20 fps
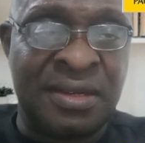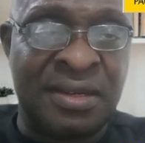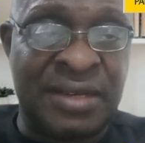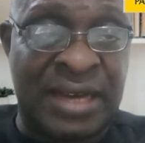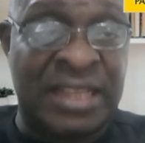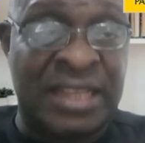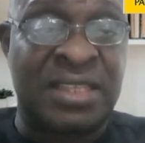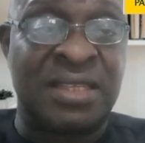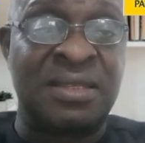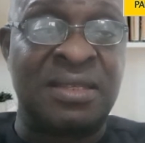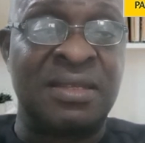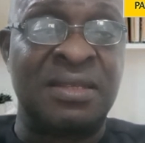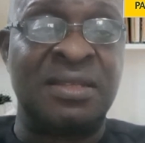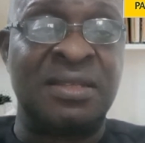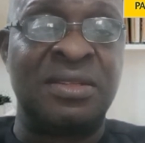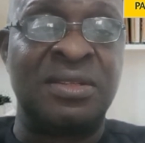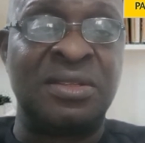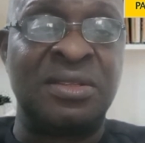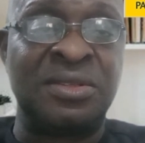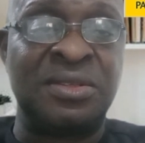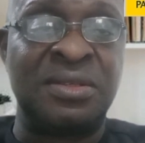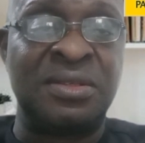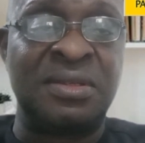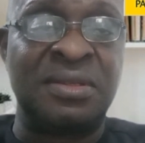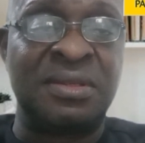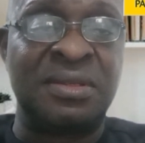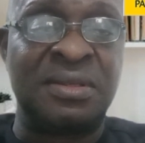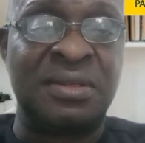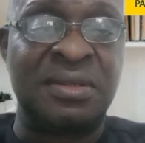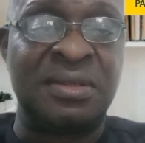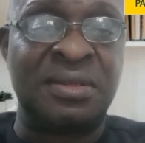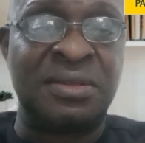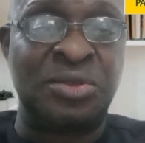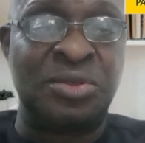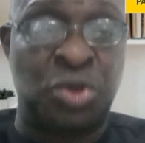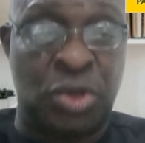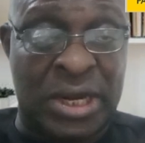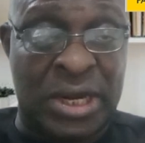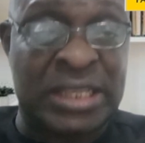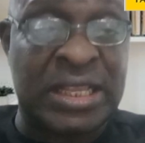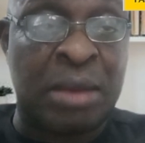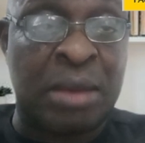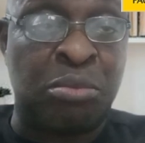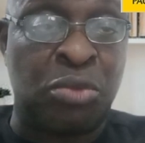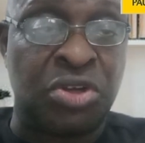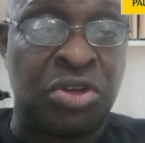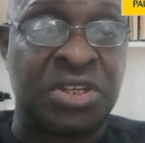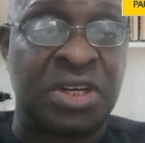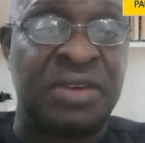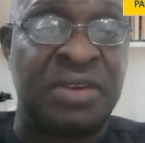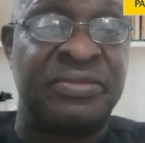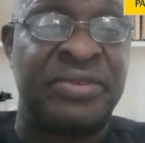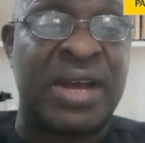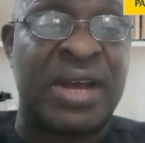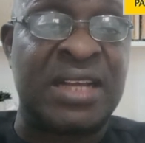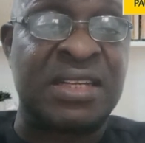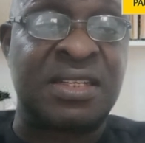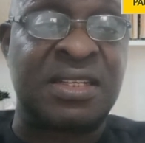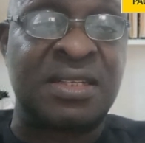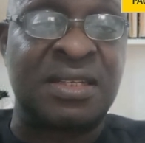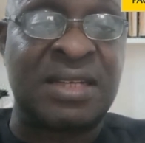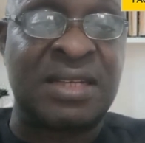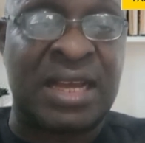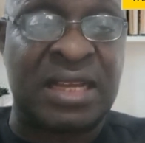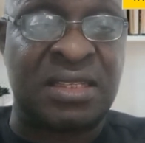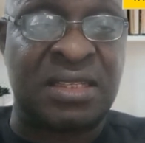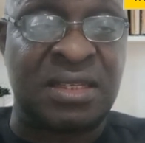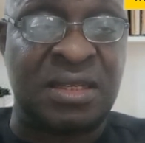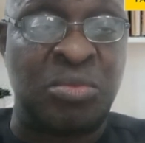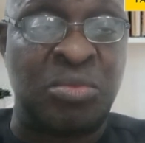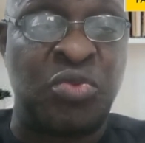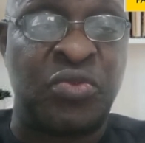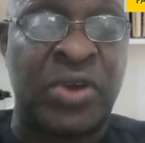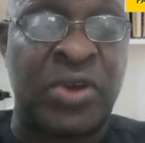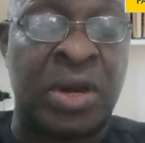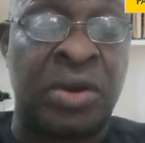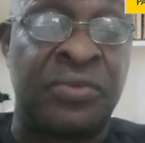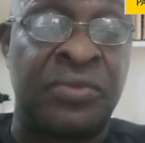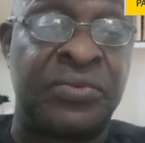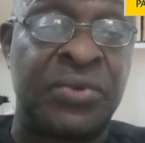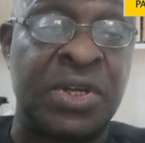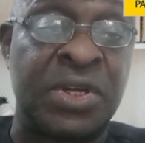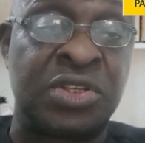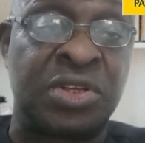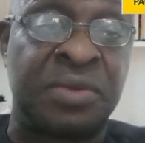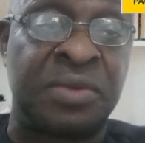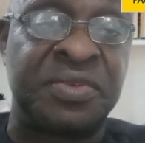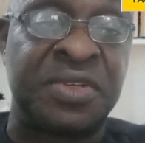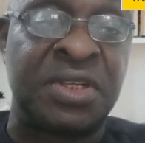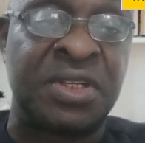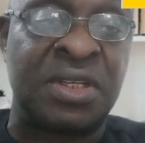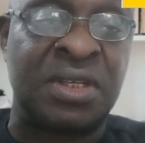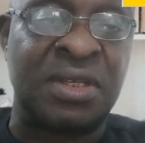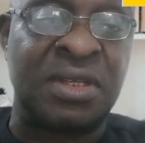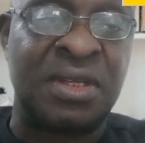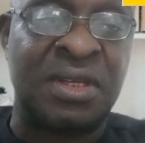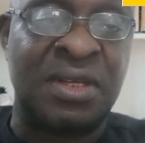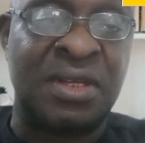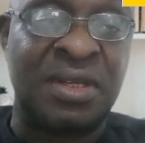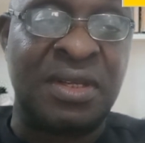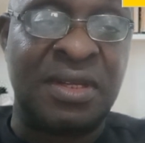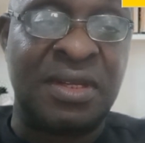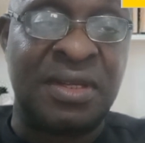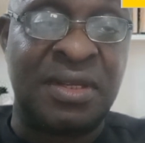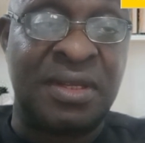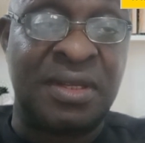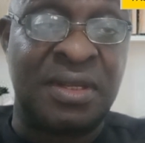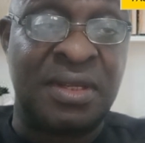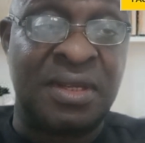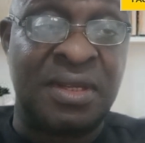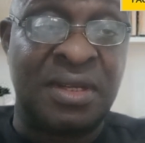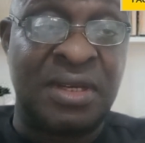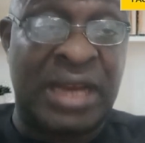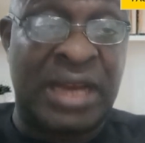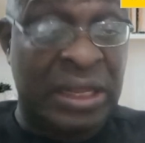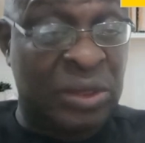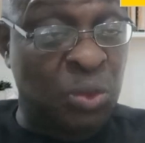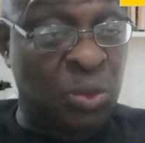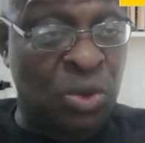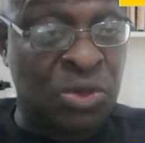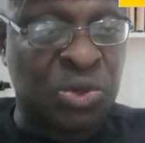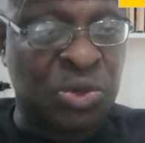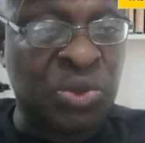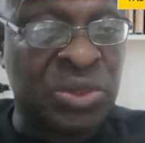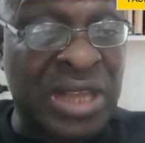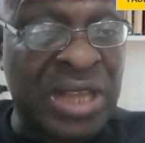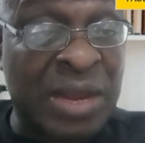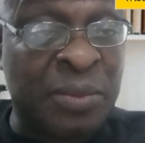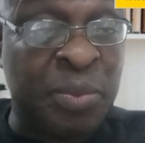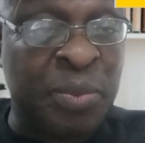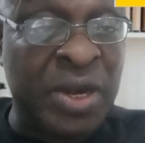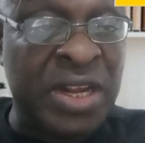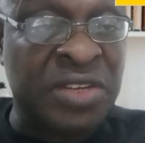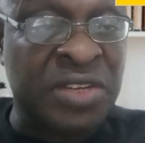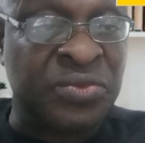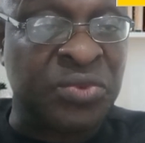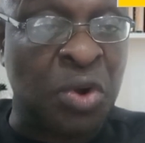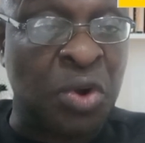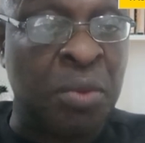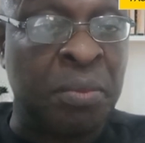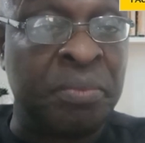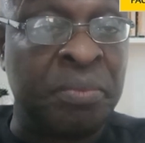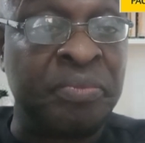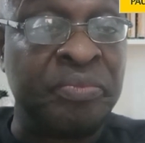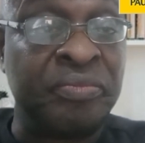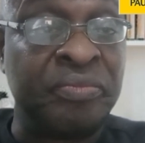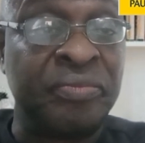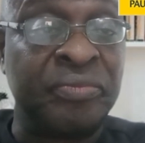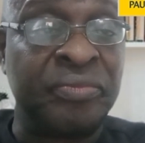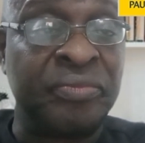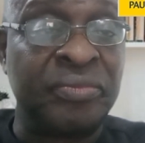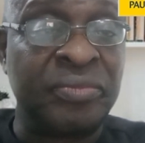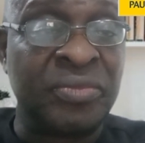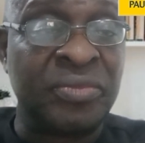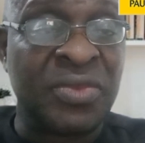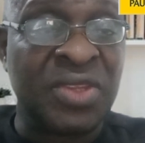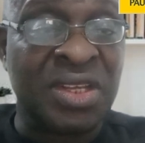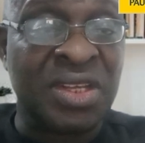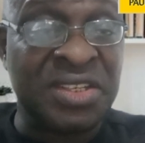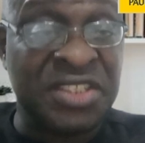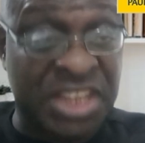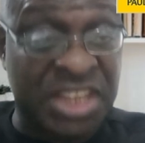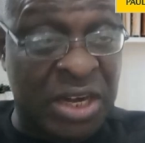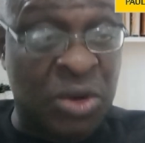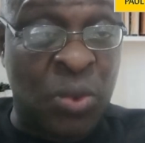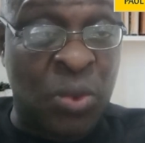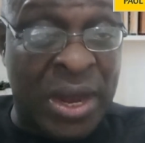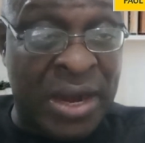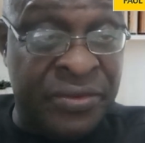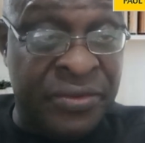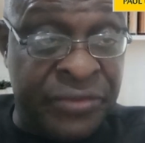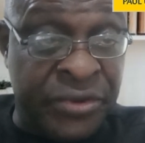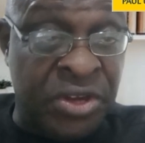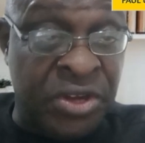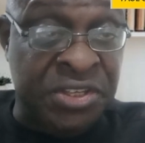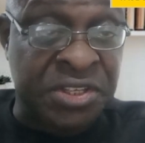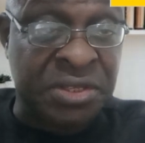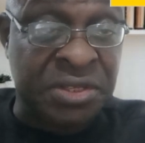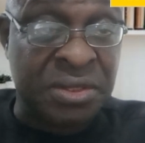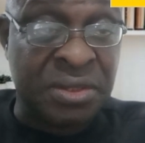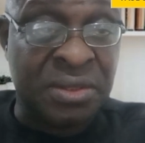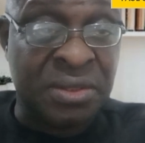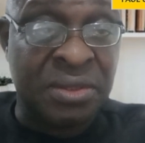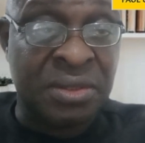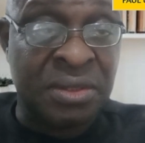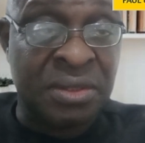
that Jonathan must reverse that removal of fuel subsidy that was to take place from January 1st,